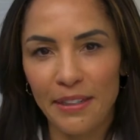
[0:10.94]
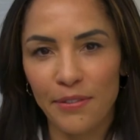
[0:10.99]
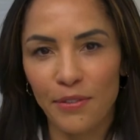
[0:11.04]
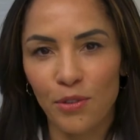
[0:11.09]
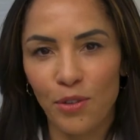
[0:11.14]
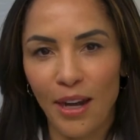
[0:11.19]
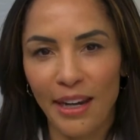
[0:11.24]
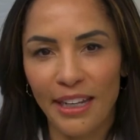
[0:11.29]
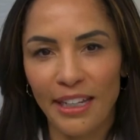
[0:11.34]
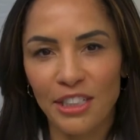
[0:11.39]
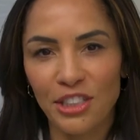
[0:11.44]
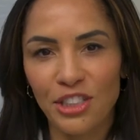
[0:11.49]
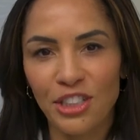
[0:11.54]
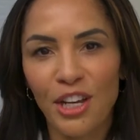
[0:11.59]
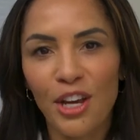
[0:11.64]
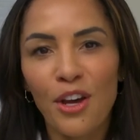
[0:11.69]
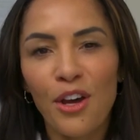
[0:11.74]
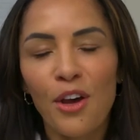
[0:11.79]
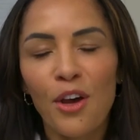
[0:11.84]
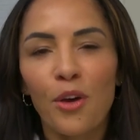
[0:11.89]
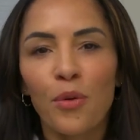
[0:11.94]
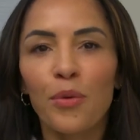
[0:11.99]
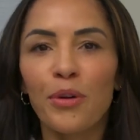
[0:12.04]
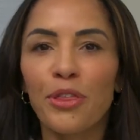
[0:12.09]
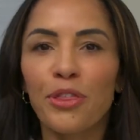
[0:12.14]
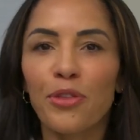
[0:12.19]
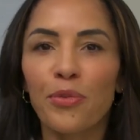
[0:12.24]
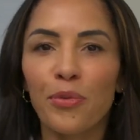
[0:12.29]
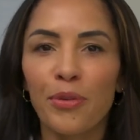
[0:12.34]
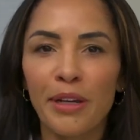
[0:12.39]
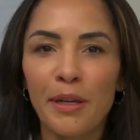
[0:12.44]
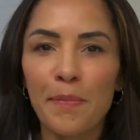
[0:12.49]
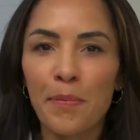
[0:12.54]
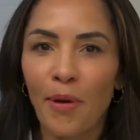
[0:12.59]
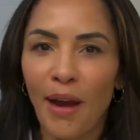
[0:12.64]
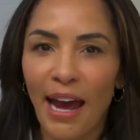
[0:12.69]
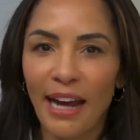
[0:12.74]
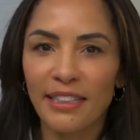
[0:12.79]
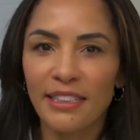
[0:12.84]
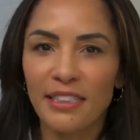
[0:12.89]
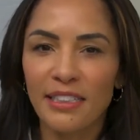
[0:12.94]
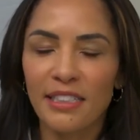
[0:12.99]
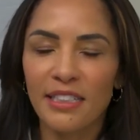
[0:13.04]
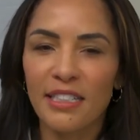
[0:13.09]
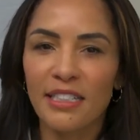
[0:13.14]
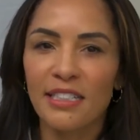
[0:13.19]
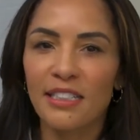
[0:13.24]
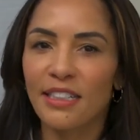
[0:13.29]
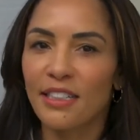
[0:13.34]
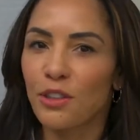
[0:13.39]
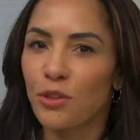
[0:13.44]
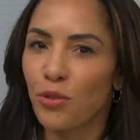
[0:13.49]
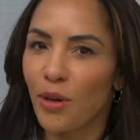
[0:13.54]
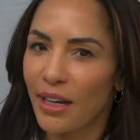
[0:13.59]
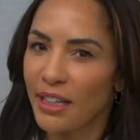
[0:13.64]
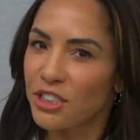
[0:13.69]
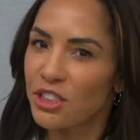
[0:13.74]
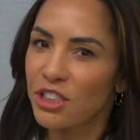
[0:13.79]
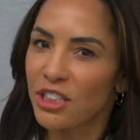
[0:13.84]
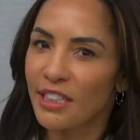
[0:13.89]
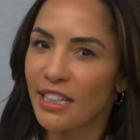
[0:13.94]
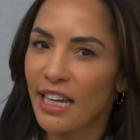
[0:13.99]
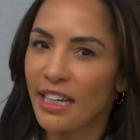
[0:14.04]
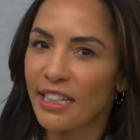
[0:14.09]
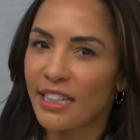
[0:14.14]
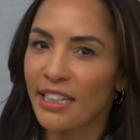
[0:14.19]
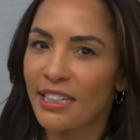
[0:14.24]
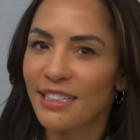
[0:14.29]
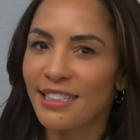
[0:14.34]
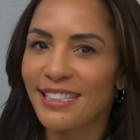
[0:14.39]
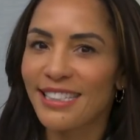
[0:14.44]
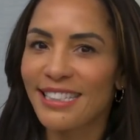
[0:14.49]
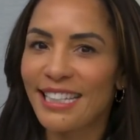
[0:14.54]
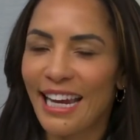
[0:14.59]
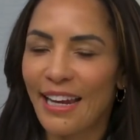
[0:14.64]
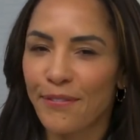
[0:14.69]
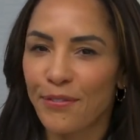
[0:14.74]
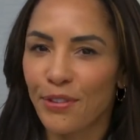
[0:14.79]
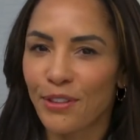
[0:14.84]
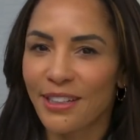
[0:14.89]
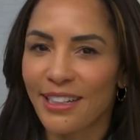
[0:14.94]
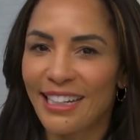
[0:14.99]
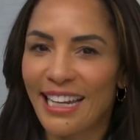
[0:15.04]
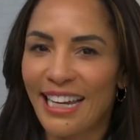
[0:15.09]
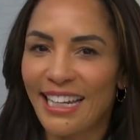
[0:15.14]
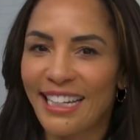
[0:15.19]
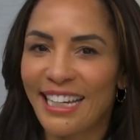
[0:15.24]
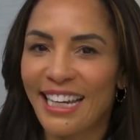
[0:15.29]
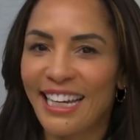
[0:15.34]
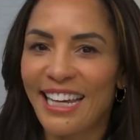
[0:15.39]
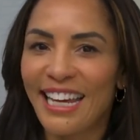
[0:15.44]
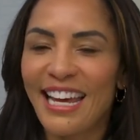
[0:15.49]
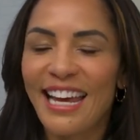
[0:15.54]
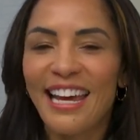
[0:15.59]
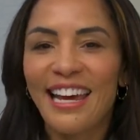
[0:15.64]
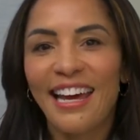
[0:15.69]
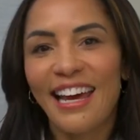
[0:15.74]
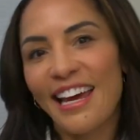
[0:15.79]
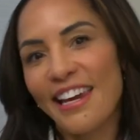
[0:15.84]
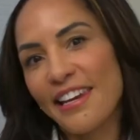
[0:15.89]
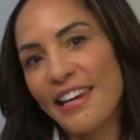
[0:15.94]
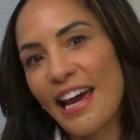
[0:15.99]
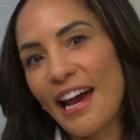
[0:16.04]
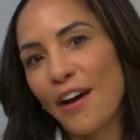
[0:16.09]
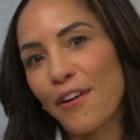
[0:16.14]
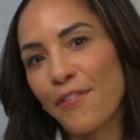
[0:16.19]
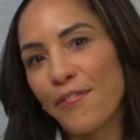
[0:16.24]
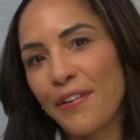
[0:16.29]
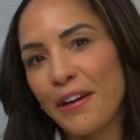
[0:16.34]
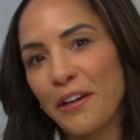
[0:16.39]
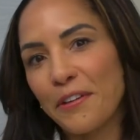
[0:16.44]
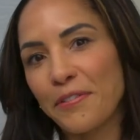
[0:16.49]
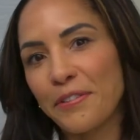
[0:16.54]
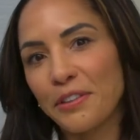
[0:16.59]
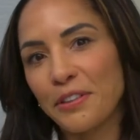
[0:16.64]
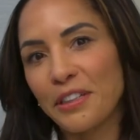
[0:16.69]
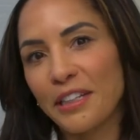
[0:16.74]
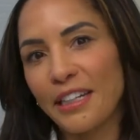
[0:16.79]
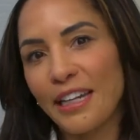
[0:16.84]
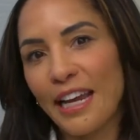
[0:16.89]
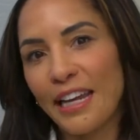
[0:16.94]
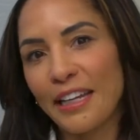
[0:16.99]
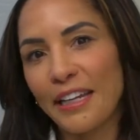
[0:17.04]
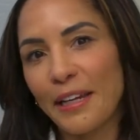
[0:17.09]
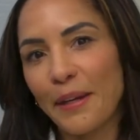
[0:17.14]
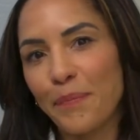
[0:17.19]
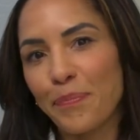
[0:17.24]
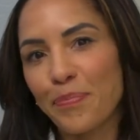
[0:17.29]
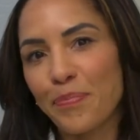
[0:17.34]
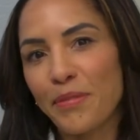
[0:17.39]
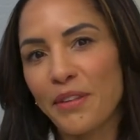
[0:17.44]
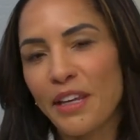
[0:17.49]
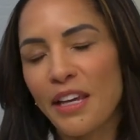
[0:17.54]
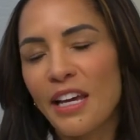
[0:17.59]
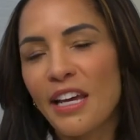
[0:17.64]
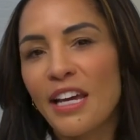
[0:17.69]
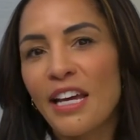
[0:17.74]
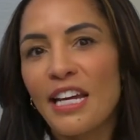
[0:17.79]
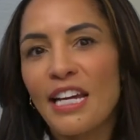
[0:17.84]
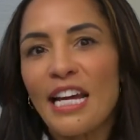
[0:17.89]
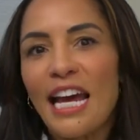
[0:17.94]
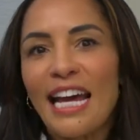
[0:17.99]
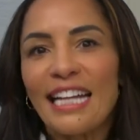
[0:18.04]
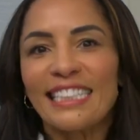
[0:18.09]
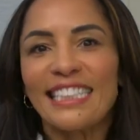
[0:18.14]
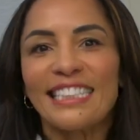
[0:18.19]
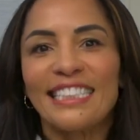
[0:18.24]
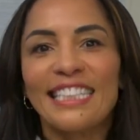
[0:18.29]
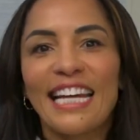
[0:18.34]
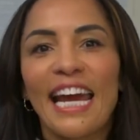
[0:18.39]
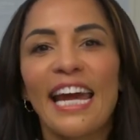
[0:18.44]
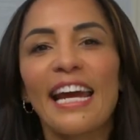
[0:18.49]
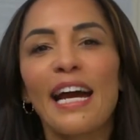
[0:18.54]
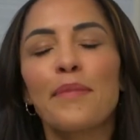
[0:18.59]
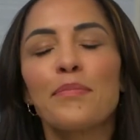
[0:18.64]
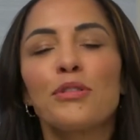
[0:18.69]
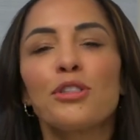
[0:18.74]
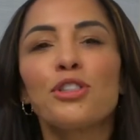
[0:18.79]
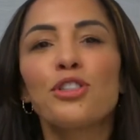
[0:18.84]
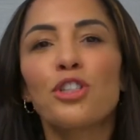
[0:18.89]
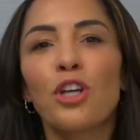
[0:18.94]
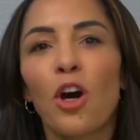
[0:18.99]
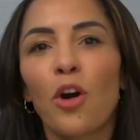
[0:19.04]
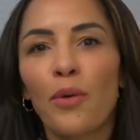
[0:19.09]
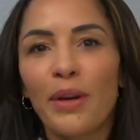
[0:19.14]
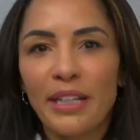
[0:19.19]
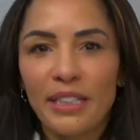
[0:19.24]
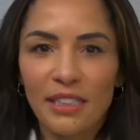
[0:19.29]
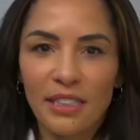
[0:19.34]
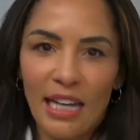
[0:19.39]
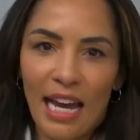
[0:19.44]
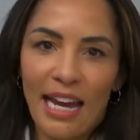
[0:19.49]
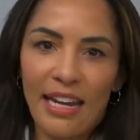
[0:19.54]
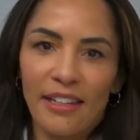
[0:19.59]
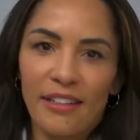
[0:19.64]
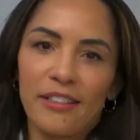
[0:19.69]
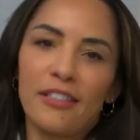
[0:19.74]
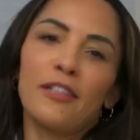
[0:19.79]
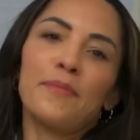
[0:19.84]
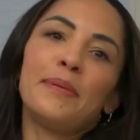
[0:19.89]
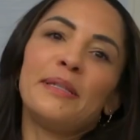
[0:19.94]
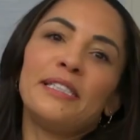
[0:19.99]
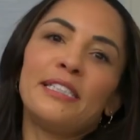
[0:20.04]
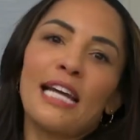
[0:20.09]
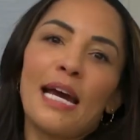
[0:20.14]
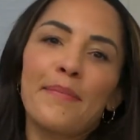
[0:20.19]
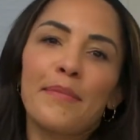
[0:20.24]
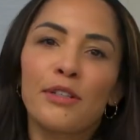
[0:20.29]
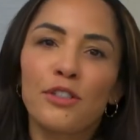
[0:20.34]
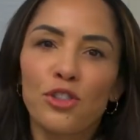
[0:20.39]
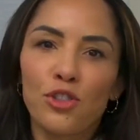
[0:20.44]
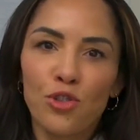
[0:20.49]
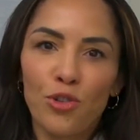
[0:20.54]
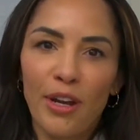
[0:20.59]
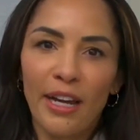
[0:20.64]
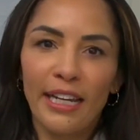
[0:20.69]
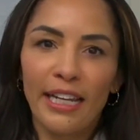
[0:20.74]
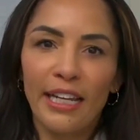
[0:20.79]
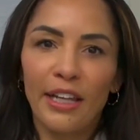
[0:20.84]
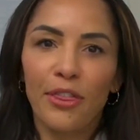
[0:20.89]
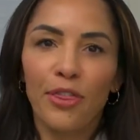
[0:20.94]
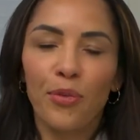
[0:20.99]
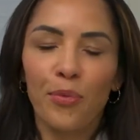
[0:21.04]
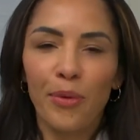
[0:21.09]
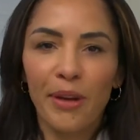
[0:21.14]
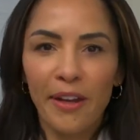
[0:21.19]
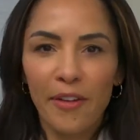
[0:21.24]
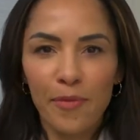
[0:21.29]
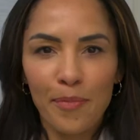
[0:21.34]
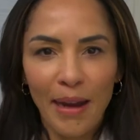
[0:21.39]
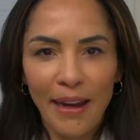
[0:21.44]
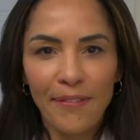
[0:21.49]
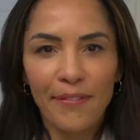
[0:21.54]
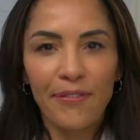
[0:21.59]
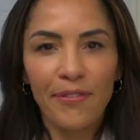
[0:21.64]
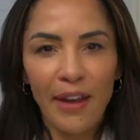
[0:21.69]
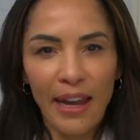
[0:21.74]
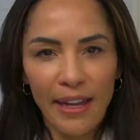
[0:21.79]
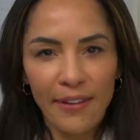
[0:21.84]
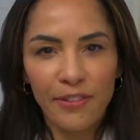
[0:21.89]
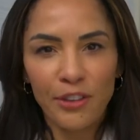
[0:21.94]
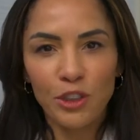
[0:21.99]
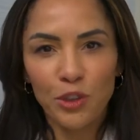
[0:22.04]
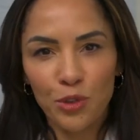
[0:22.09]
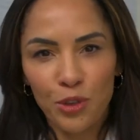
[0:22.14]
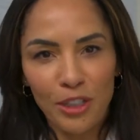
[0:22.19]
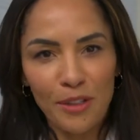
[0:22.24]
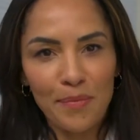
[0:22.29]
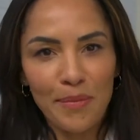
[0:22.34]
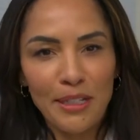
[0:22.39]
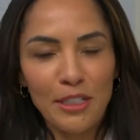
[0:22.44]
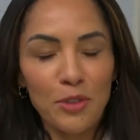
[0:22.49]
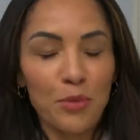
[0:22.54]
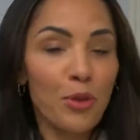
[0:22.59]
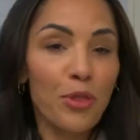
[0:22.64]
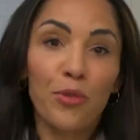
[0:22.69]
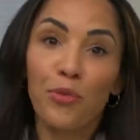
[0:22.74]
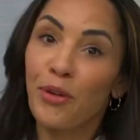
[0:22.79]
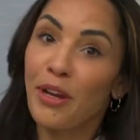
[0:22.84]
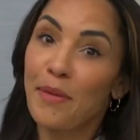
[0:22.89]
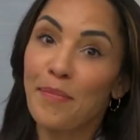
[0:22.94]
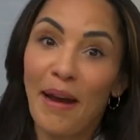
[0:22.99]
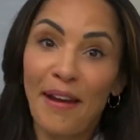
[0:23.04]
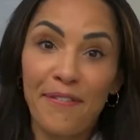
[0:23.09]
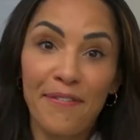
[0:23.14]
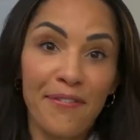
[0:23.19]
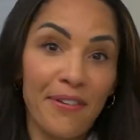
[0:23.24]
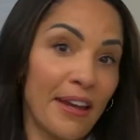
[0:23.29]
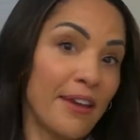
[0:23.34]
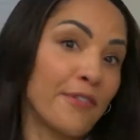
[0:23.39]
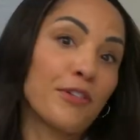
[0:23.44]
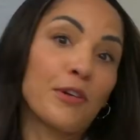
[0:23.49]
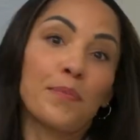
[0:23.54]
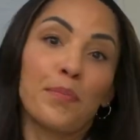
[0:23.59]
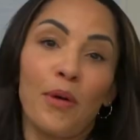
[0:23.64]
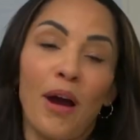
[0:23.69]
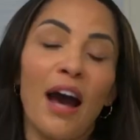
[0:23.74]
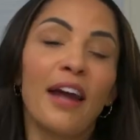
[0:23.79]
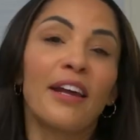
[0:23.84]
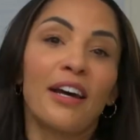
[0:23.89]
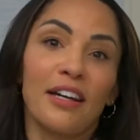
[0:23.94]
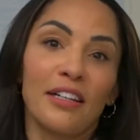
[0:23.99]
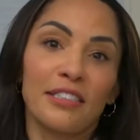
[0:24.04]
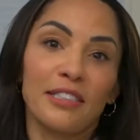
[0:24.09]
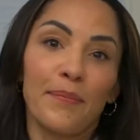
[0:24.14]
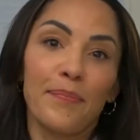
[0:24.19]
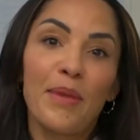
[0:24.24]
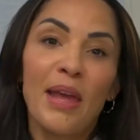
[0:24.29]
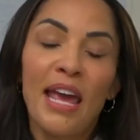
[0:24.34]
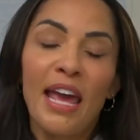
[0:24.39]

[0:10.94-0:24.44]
of Greenwich, with three practices in Greenwich, Connecticut, Stamford, Connecticut, and now Fairfield, Connecticut. Today, I'm so excited to be demonstrating three of my favorite treatments with three of my favorite products.